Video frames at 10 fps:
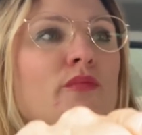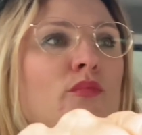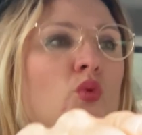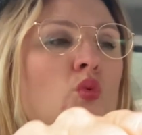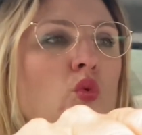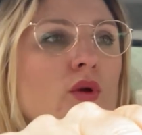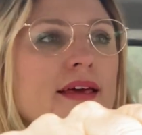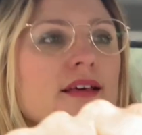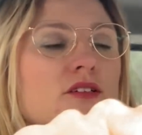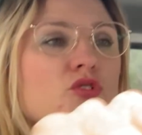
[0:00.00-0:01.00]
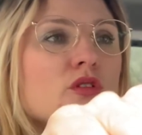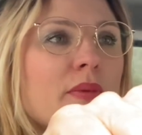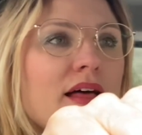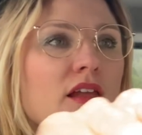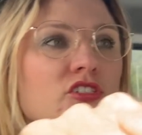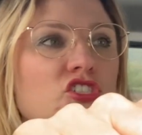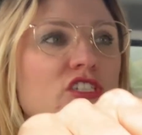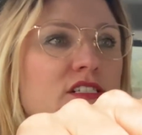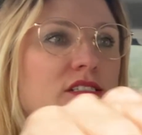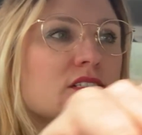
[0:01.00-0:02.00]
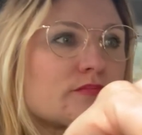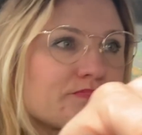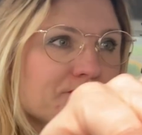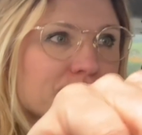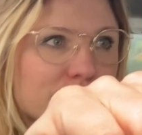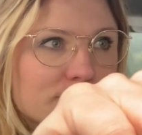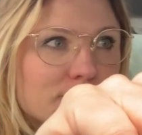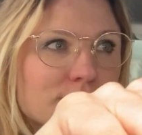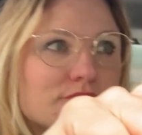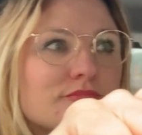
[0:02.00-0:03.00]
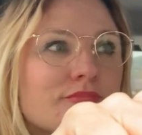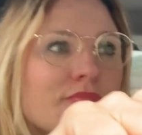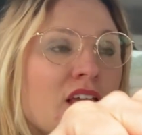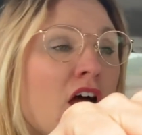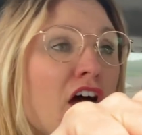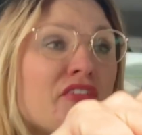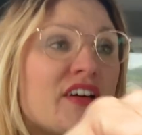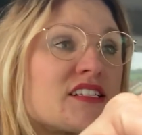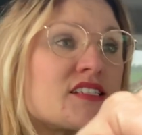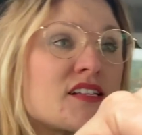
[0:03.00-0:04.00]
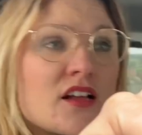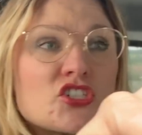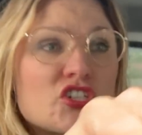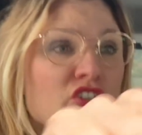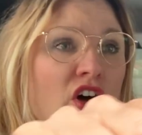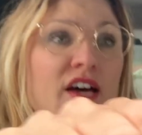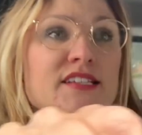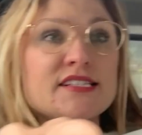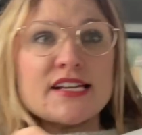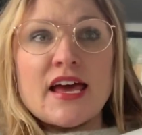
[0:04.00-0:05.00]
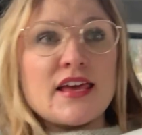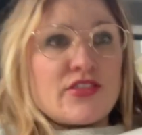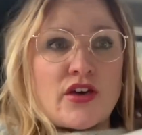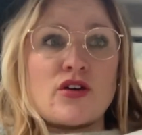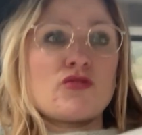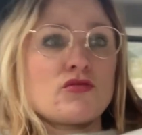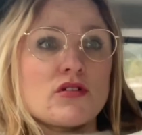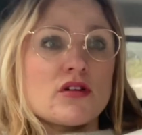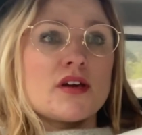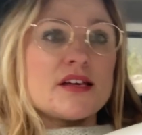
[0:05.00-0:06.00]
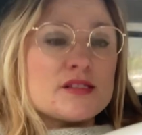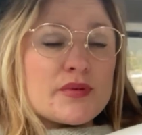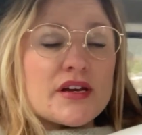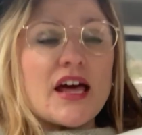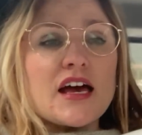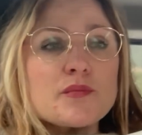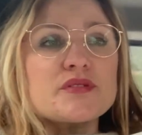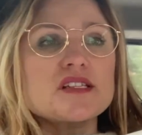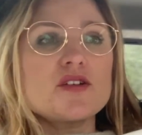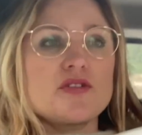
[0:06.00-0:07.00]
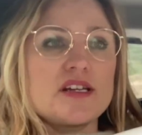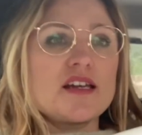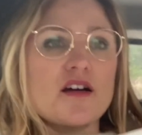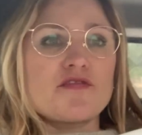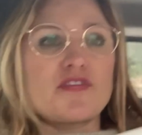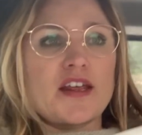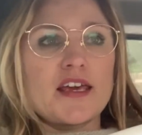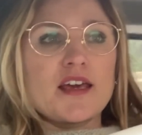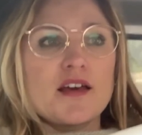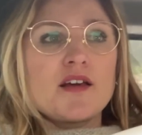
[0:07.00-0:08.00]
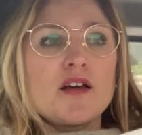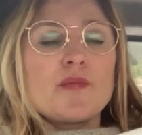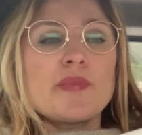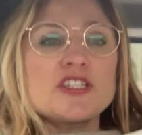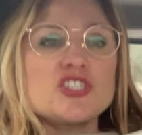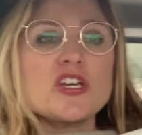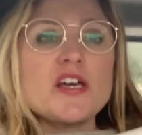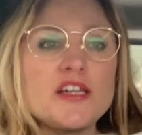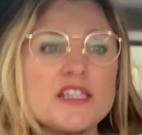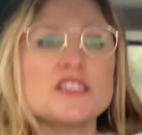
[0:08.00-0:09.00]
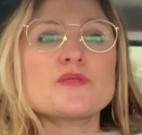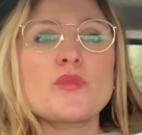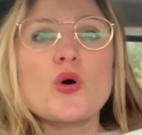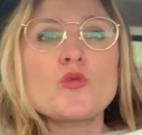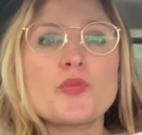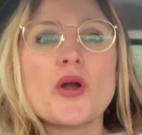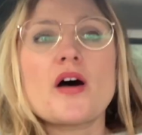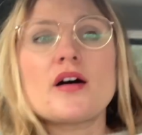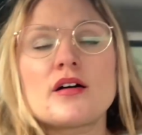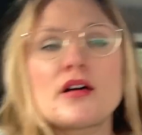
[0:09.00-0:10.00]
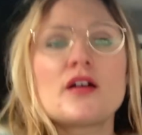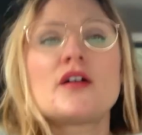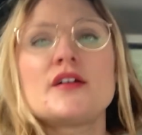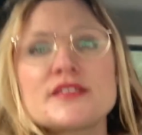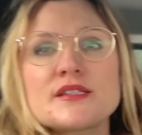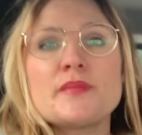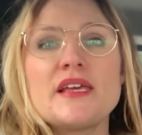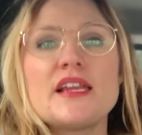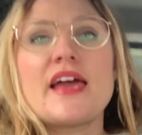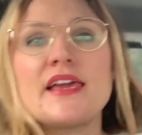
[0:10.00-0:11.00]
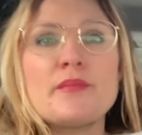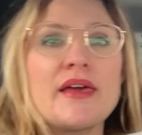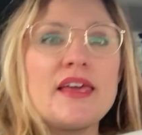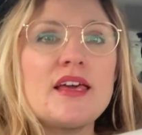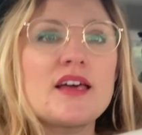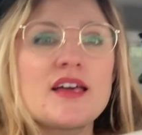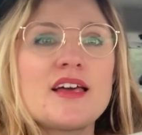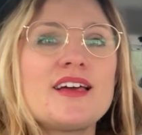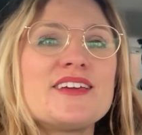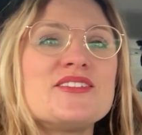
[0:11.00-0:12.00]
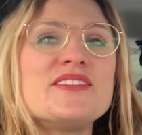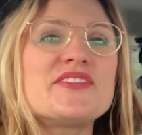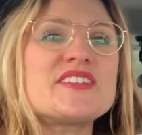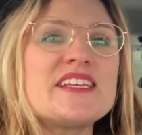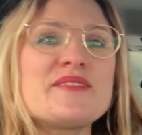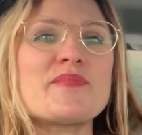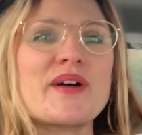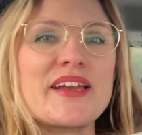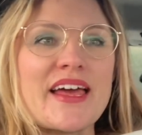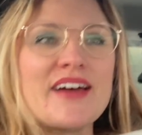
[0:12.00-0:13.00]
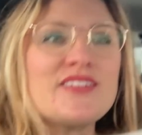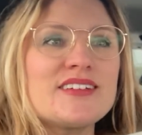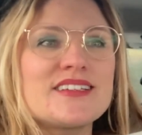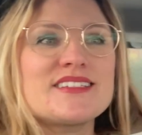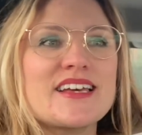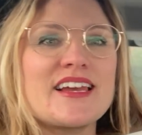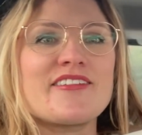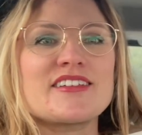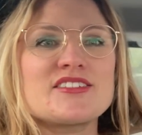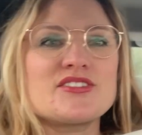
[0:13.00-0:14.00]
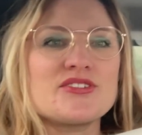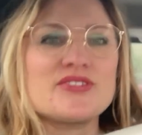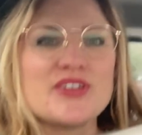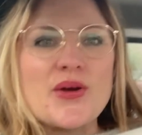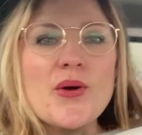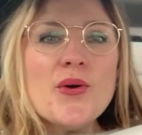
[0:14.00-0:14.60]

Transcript: morning, do the packed lunches. I've had such a nice day though. It's been absolutely lovely. My journey to Marlborough to meet Ami, you'll have seen by now, Taylor S Studio,